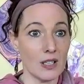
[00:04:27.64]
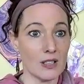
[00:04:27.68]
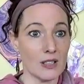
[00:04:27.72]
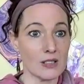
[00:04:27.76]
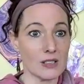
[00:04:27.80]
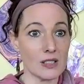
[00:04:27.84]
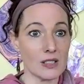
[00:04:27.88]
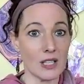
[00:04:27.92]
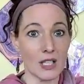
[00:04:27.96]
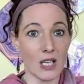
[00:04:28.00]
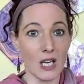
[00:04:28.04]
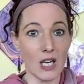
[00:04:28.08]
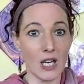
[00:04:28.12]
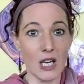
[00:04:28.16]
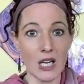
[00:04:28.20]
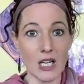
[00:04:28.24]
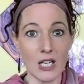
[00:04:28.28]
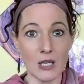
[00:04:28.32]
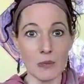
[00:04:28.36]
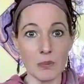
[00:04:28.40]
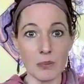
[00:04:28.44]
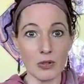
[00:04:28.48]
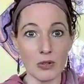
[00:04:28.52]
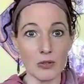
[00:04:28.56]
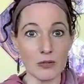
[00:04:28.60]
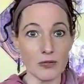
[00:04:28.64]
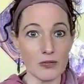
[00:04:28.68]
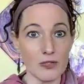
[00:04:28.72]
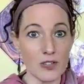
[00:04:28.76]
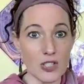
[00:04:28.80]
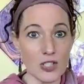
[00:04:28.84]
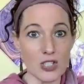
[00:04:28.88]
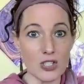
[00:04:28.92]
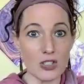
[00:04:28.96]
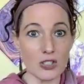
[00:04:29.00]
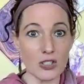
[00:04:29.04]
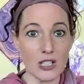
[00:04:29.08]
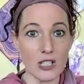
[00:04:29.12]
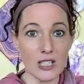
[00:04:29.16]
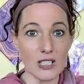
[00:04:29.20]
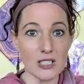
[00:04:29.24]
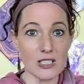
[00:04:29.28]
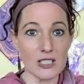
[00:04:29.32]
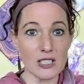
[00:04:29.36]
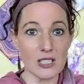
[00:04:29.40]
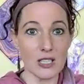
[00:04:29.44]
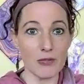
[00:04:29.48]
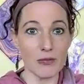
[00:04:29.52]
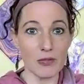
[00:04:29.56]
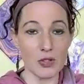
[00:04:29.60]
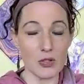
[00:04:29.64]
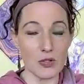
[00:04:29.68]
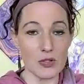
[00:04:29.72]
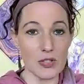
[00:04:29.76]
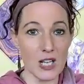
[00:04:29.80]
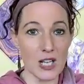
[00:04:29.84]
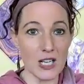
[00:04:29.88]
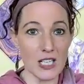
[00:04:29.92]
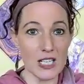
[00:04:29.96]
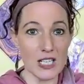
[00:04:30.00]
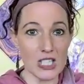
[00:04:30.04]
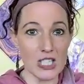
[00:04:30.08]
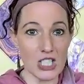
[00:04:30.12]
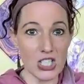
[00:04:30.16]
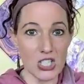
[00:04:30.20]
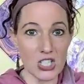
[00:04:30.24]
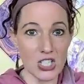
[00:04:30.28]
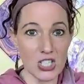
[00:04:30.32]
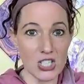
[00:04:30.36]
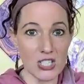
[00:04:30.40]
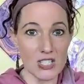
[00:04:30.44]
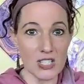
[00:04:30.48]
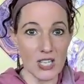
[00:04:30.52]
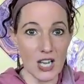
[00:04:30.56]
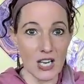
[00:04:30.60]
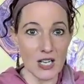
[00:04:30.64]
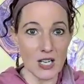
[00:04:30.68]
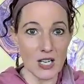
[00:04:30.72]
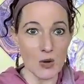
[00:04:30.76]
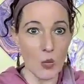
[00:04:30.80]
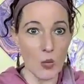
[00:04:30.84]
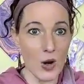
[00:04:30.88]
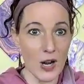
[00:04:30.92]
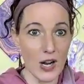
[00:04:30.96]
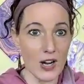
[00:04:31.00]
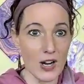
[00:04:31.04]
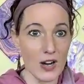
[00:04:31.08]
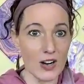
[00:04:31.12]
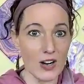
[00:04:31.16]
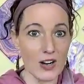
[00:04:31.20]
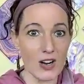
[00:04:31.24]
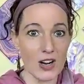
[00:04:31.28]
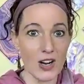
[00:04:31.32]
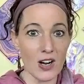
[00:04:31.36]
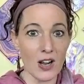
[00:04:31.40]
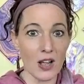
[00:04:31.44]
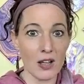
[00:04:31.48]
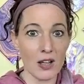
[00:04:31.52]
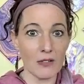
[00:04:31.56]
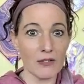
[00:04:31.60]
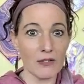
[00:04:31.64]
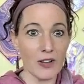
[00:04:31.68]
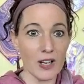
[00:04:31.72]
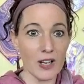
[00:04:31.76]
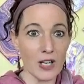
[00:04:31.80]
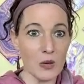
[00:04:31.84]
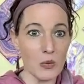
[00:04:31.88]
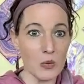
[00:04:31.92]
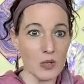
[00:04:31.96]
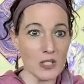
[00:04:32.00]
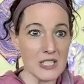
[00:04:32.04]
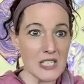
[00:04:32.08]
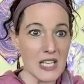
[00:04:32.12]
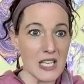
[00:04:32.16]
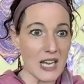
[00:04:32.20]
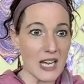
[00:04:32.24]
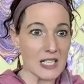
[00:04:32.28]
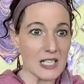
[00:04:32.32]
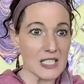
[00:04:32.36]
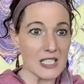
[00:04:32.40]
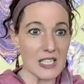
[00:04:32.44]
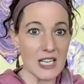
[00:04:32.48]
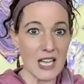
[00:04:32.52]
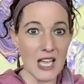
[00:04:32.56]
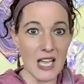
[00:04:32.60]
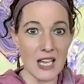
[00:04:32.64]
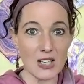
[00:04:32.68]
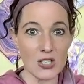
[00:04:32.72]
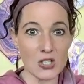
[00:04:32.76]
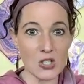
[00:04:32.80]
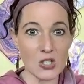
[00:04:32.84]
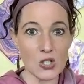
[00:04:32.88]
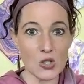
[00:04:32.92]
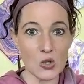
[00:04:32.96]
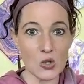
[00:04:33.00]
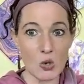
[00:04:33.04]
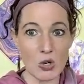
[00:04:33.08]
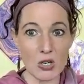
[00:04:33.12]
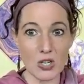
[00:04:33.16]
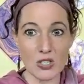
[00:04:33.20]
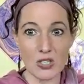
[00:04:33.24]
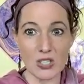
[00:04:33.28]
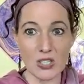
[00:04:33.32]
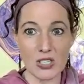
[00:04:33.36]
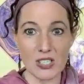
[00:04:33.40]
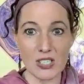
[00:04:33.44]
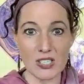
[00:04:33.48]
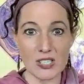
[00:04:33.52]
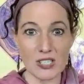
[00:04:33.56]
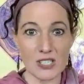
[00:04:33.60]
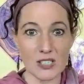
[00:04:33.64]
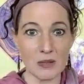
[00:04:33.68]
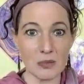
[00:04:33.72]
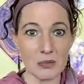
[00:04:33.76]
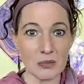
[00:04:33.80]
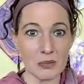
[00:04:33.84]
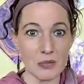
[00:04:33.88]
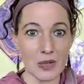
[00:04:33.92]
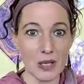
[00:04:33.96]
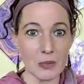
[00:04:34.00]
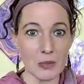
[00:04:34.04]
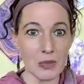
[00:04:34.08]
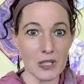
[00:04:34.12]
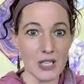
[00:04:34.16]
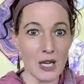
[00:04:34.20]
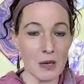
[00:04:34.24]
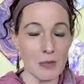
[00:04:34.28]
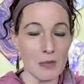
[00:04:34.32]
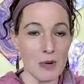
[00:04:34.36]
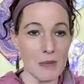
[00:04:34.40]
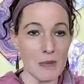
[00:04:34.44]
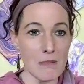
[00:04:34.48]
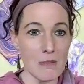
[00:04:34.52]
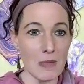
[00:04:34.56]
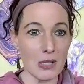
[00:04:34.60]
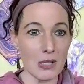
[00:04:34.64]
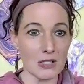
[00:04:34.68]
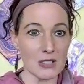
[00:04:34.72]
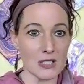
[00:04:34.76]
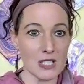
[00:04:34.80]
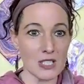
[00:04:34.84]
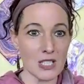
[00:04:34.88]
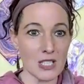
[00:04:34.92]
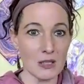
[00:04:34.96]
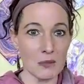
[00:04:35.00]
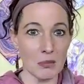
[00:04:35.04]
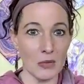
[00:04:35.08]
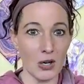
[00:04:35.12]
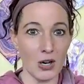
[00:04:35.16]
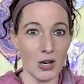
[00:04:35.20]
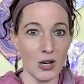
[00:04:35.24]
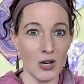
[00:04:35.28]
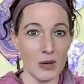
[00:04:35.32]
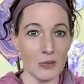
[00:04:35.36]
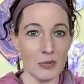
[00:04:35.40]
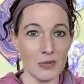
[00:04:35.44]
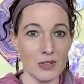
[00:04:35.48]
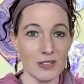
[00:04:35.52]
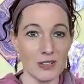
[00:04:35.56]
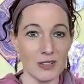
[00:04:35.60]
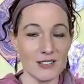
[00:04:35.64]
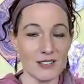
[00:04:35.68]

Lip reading: It's like a hyper vigilant. If there's any dishes anywhere, if anyone's acting out of sorts, I become a militant mom.